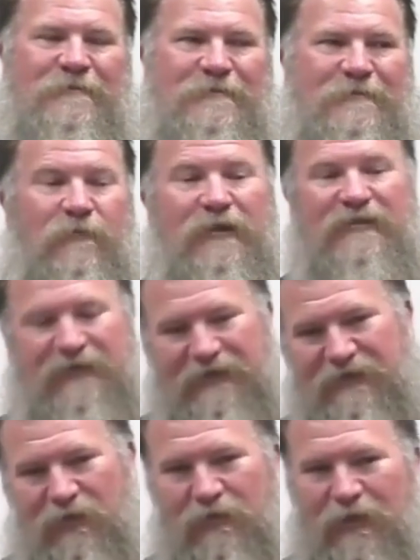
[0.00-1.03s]
When I say
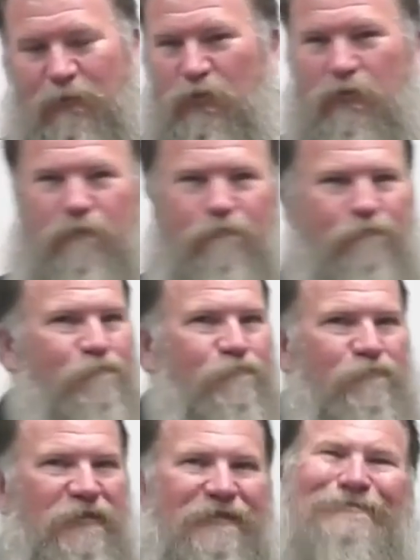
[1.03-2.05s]
telecom world,
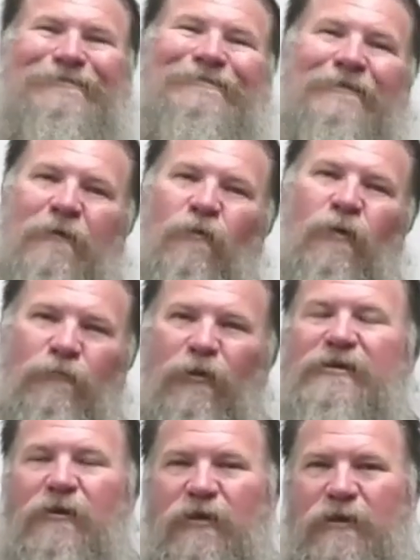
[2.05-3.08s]
what I'm
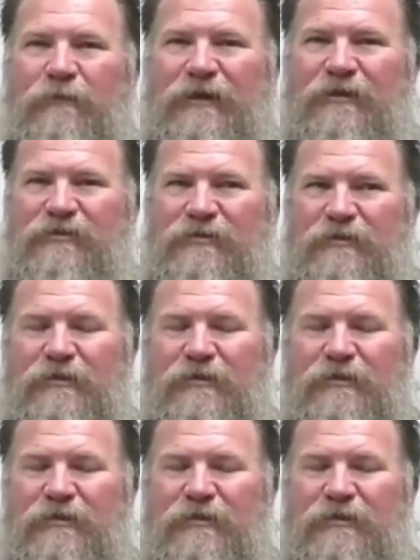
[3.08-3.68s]
really talking about is